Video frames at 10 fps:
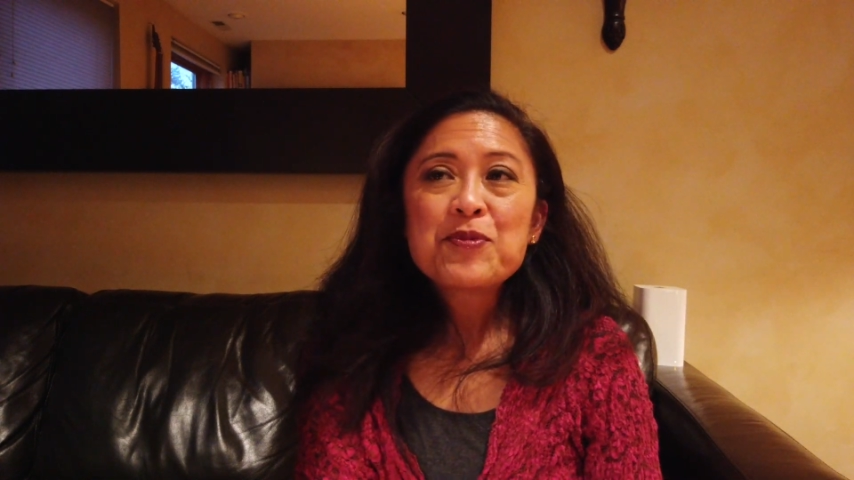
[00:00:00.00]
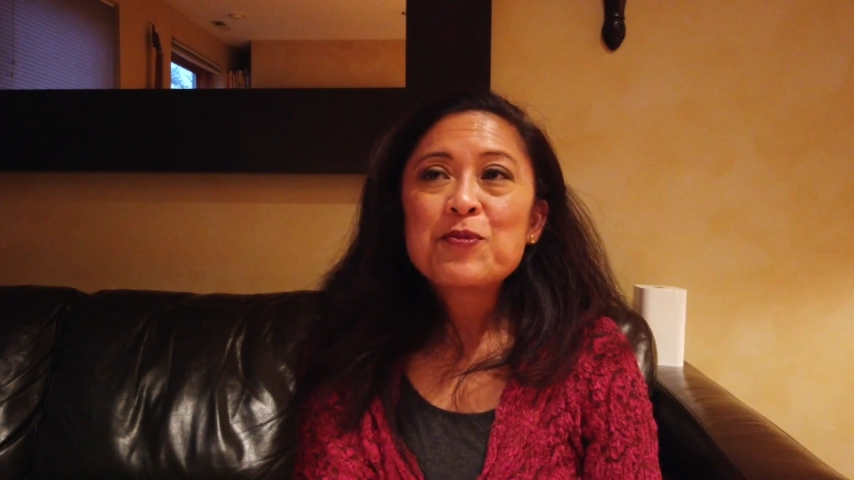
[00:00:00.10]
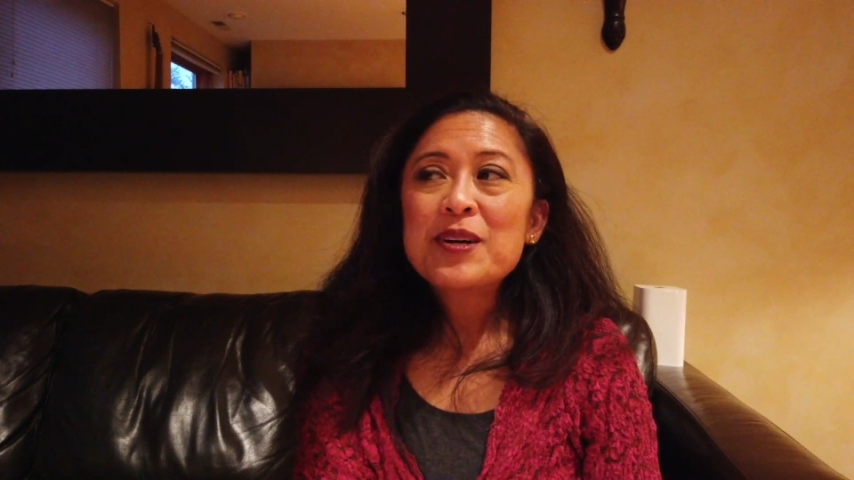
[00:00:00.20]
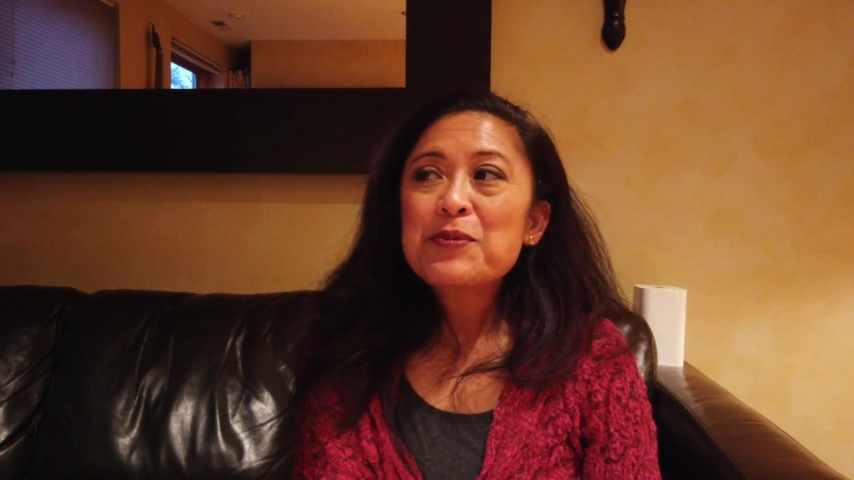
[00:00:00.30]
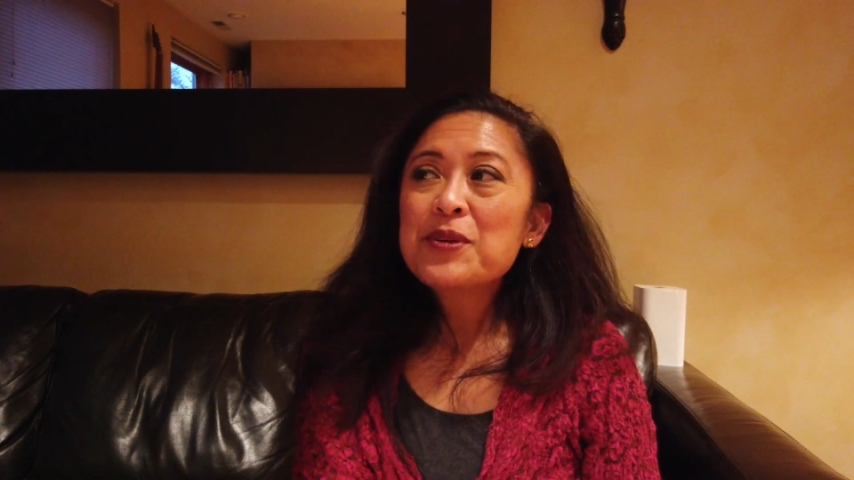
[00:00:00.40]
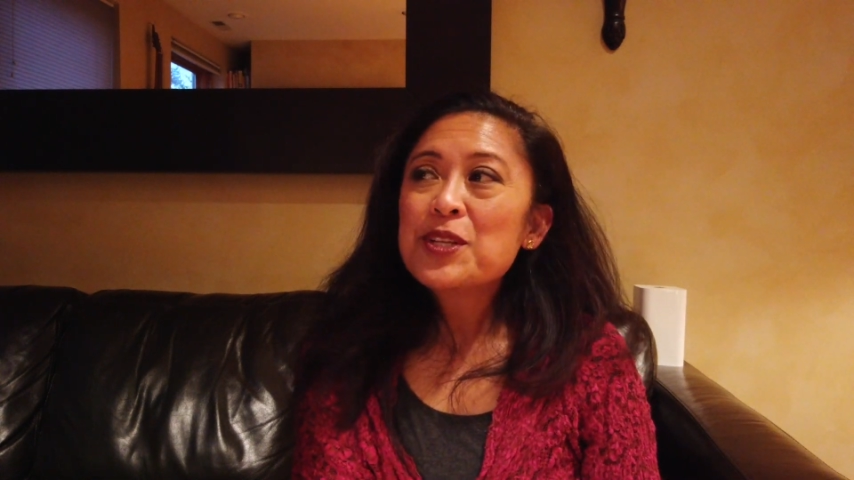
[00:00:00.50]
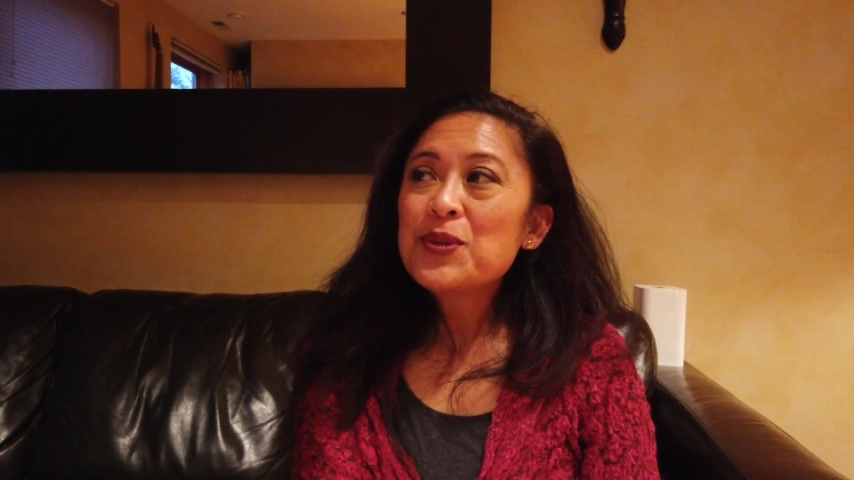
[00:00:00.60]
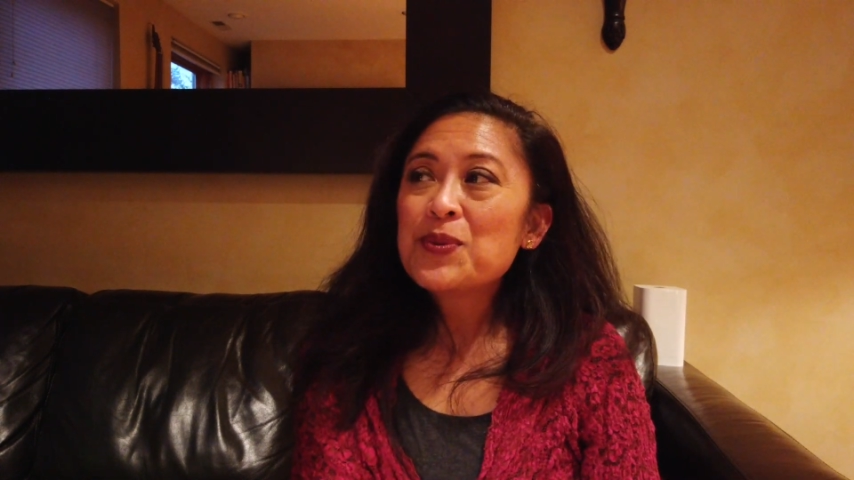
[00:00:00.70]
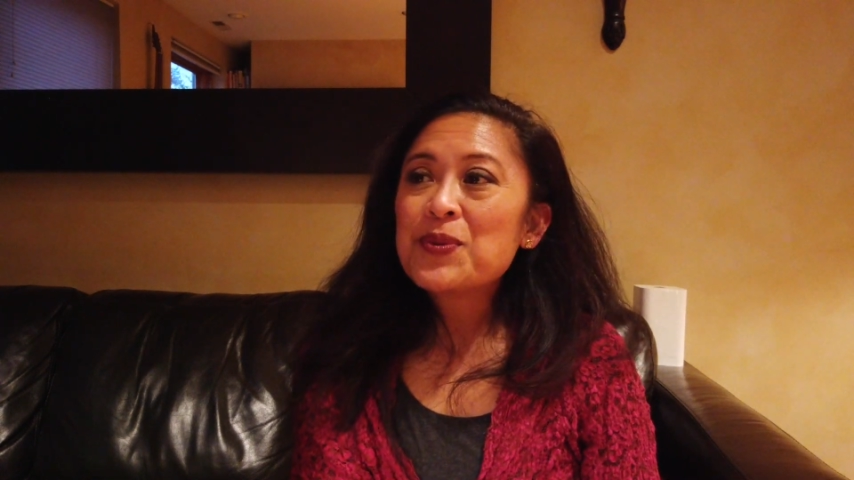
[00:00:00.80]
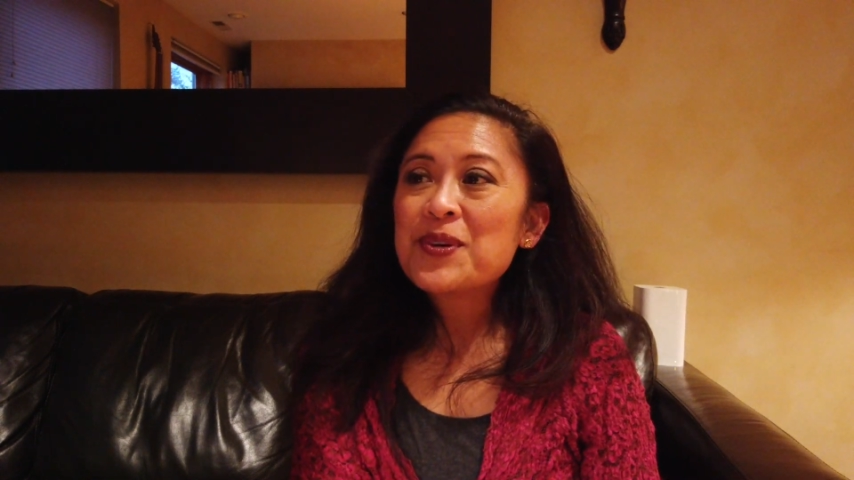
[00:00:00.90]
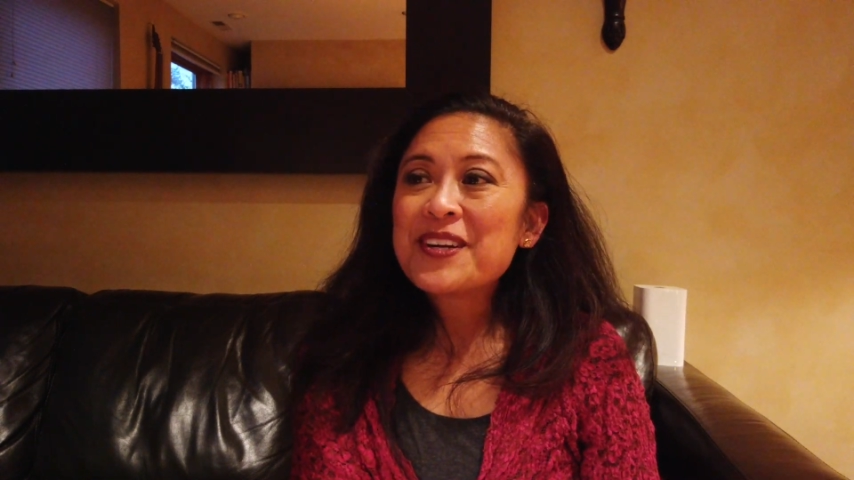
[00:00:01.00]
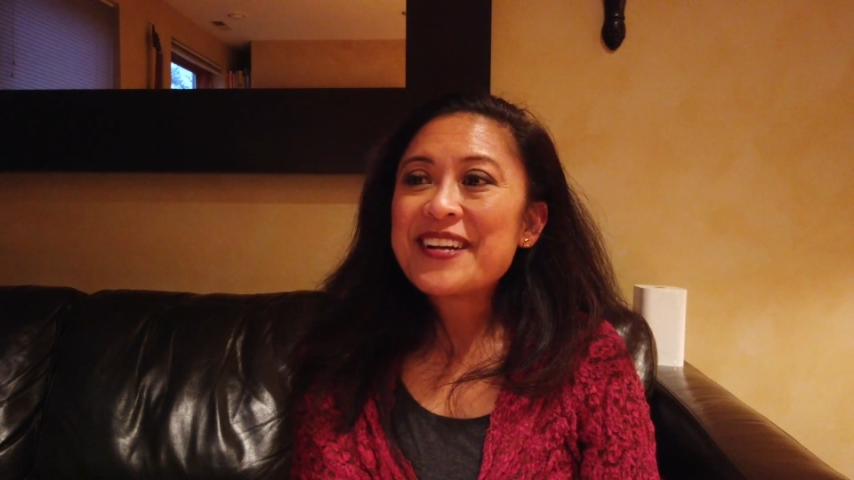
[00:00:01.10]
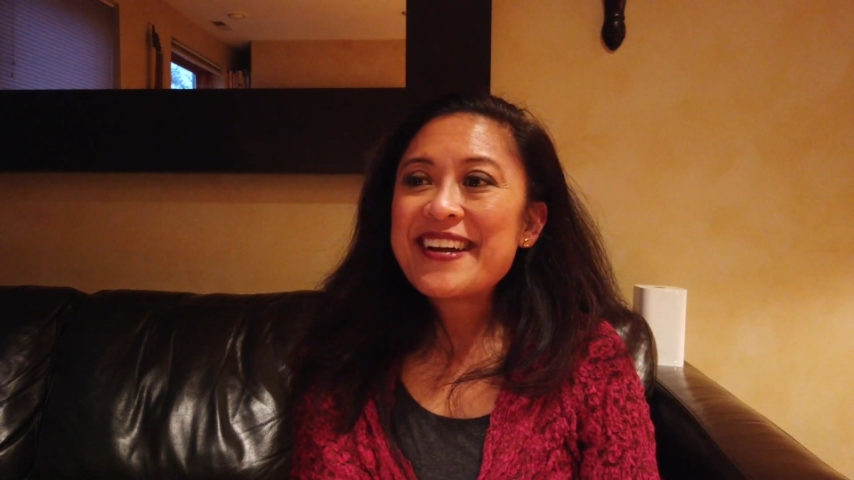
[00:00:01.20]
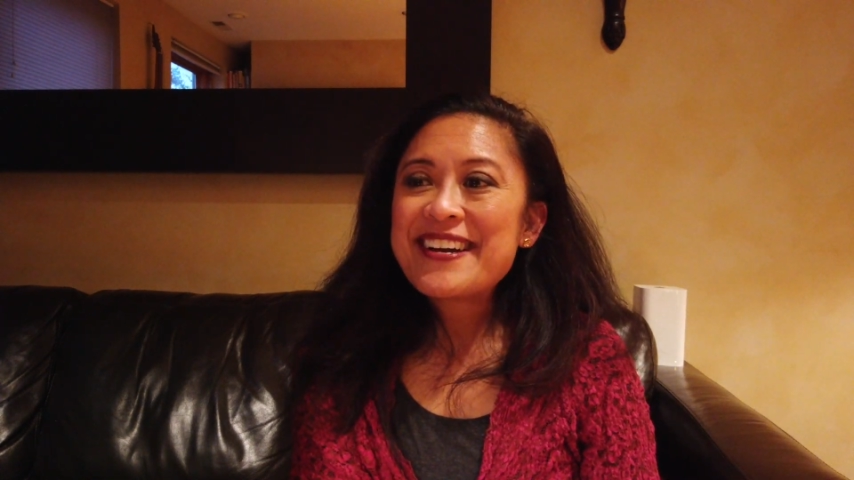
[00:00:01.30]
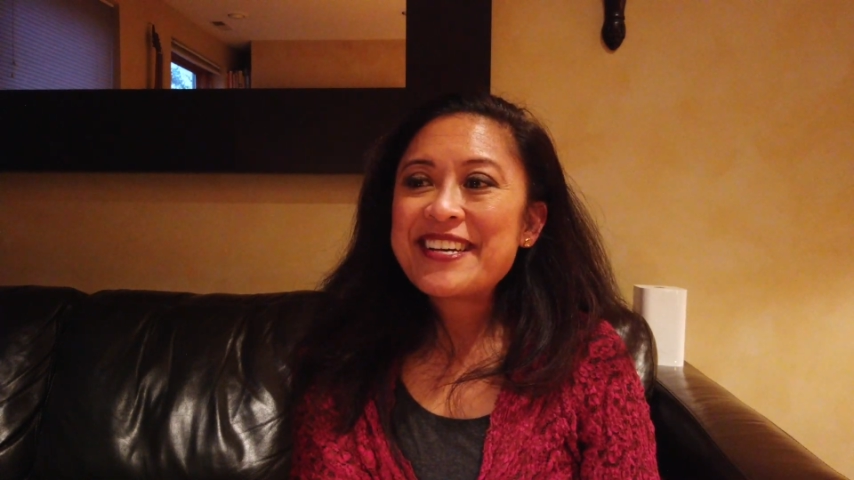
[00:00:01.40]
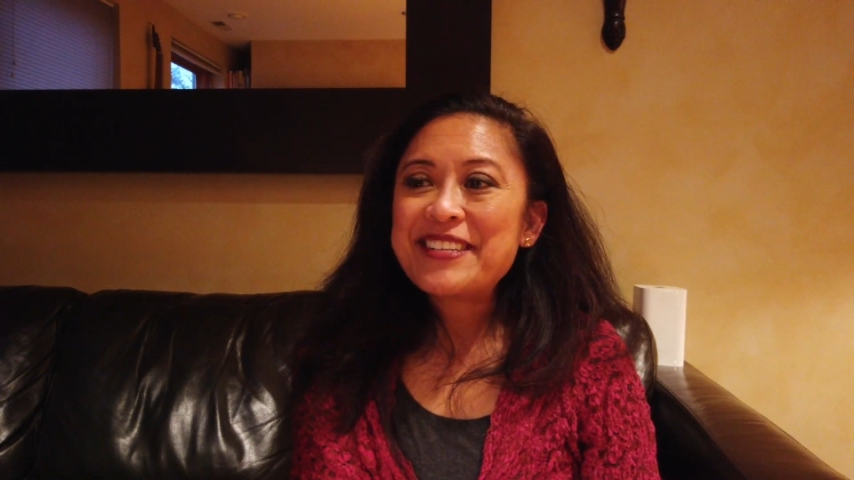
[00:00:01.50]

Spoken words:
What would your,